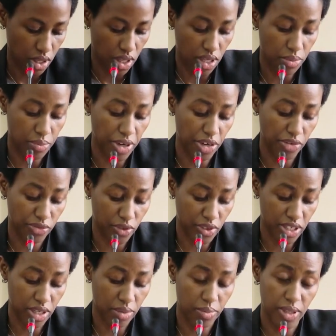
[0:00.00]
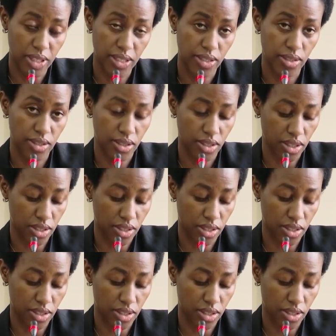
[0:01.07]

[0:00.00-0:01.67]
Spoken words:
And my phone number is